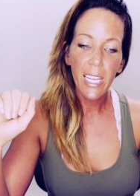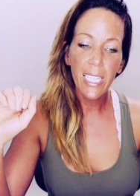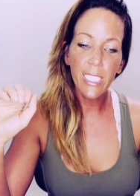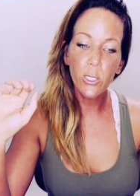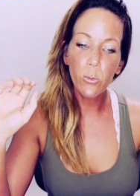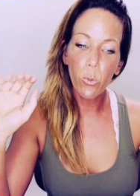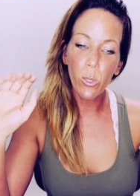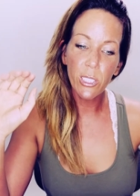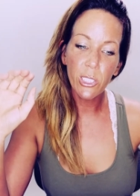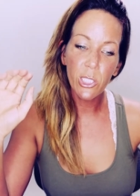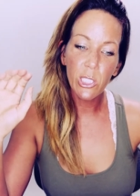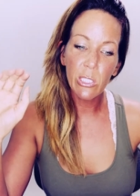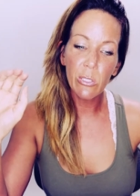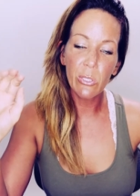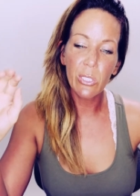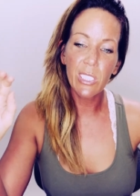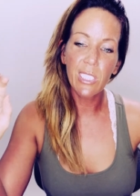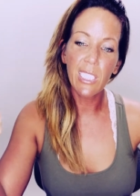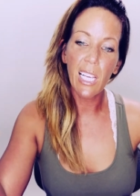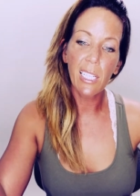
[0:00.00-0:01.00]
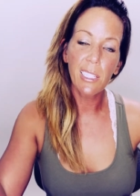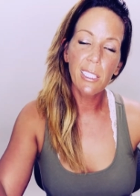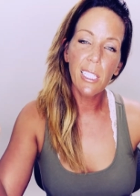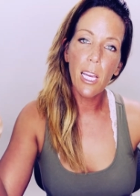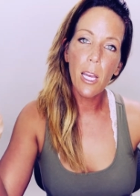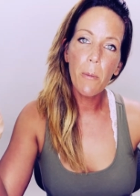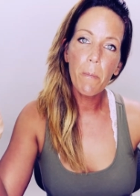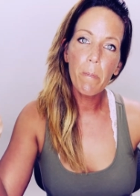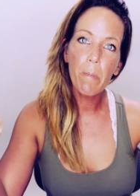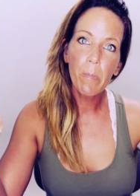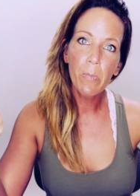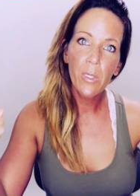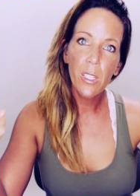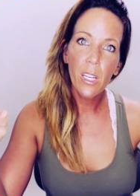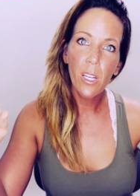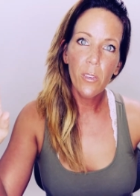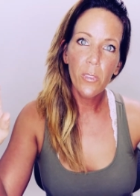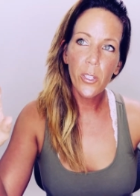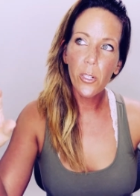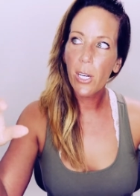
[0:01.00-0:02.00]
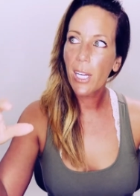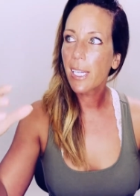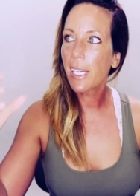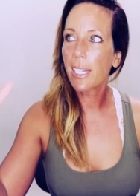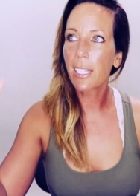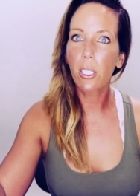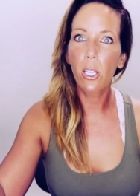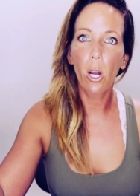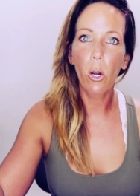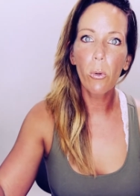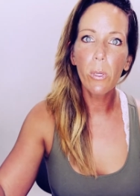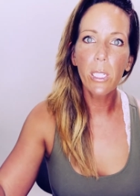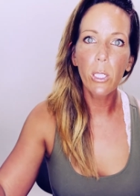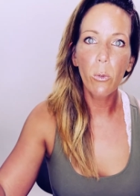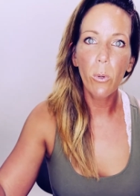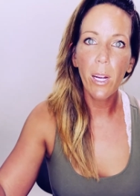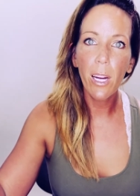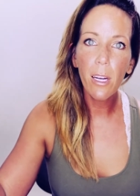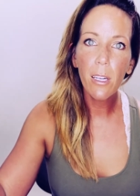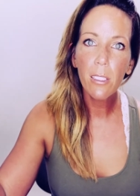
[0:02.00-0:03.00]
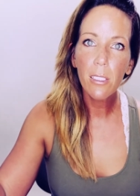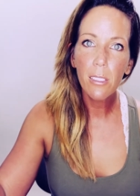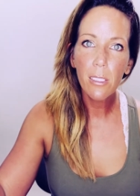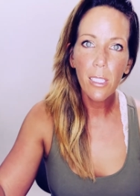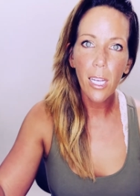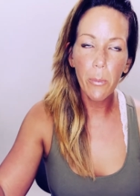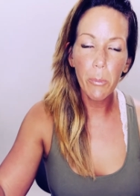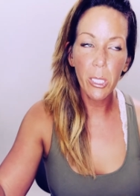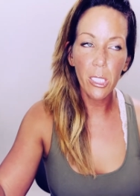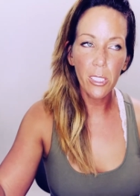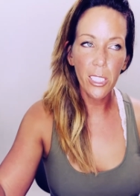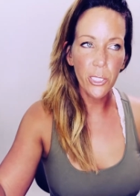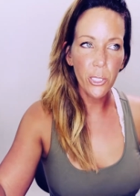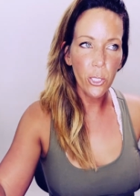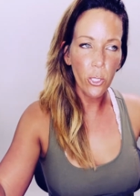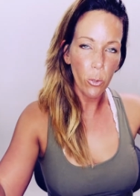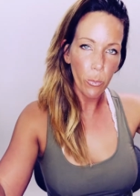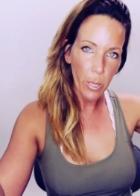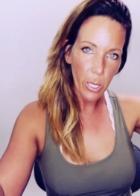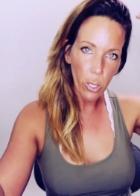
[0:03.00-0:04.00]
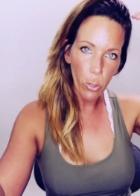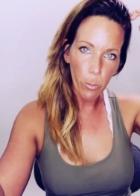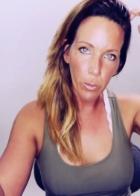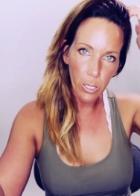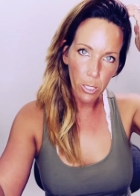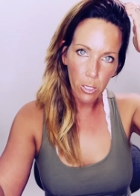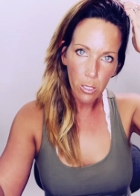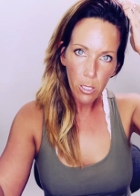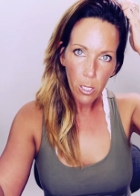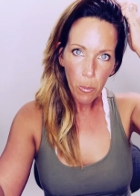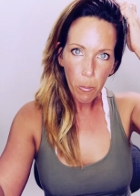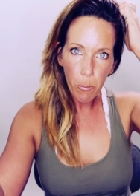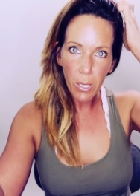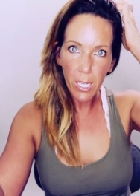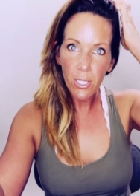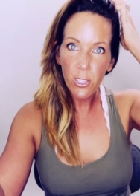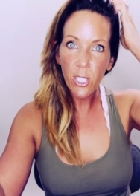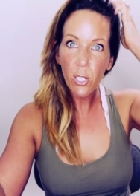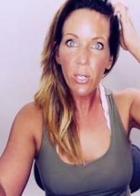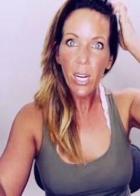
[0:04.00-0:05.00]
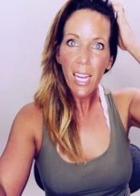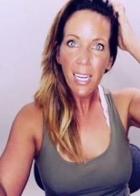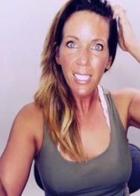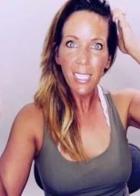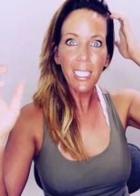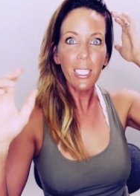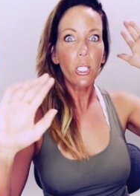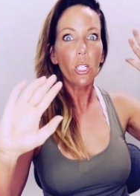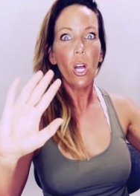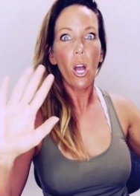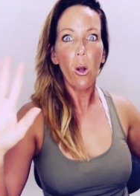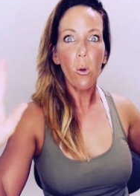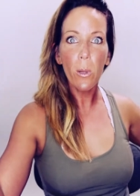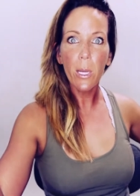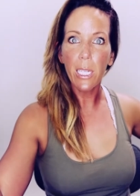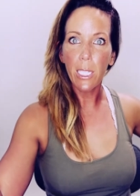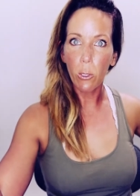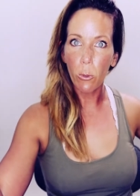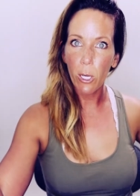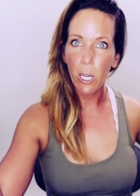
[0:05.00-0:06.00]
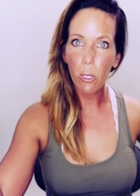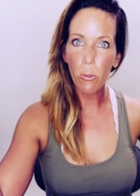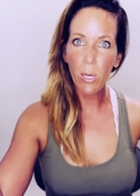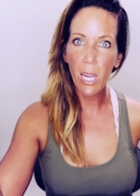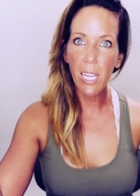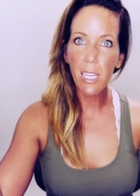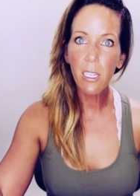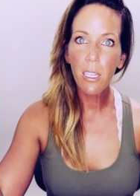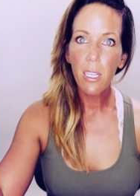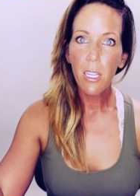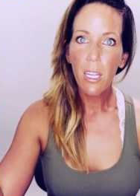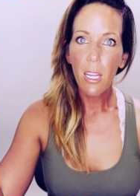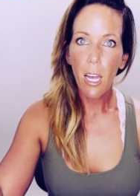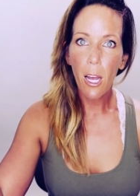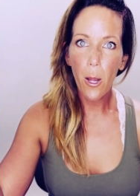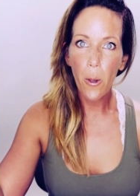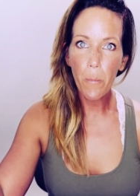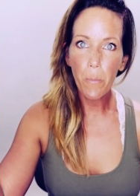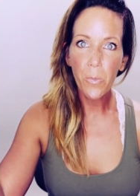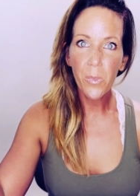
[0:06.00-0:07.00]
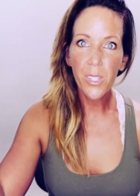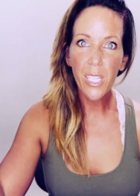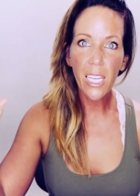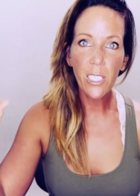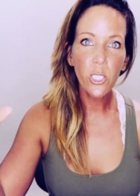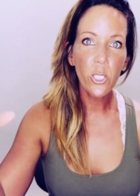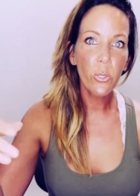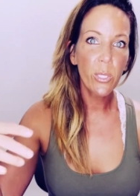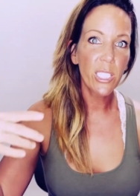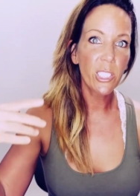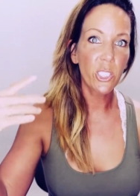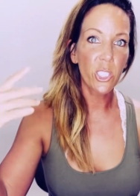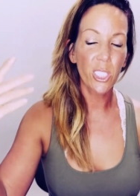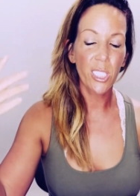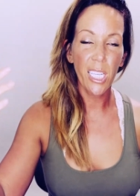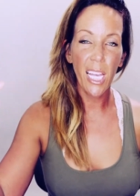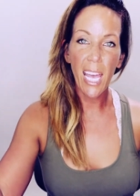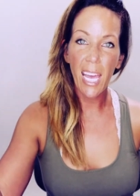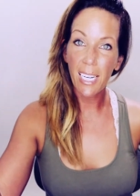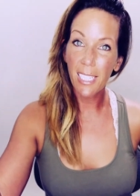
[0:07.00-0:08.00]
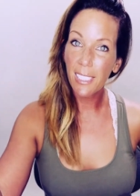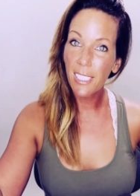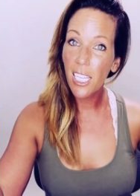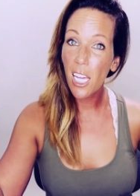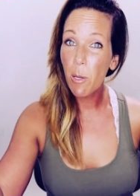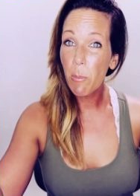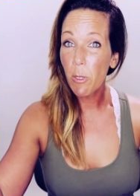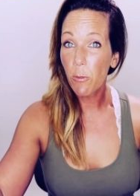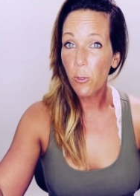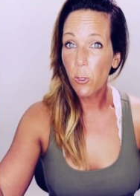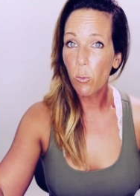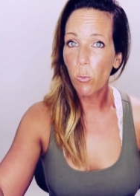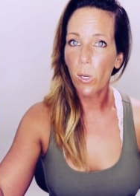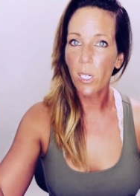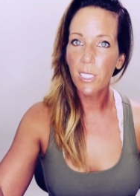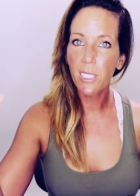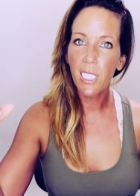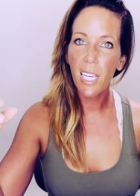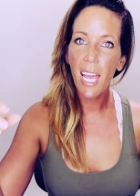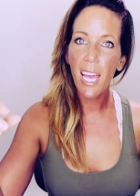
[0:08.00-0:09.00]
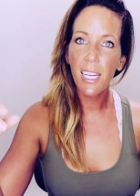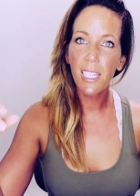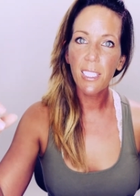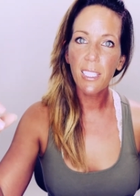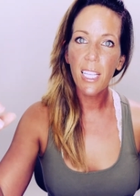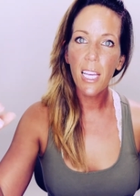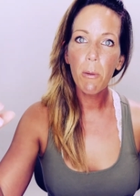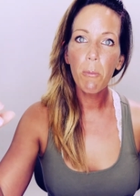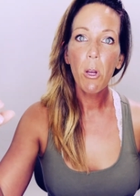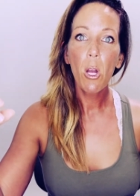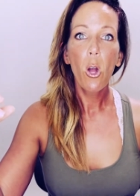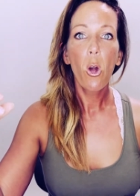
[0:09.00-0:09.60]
is once you set them, they're not going to go anywhere. I mean, unless you don't pay your bill, but they're not going to go anywhere, right? Then you can just edit them if you want to edit them,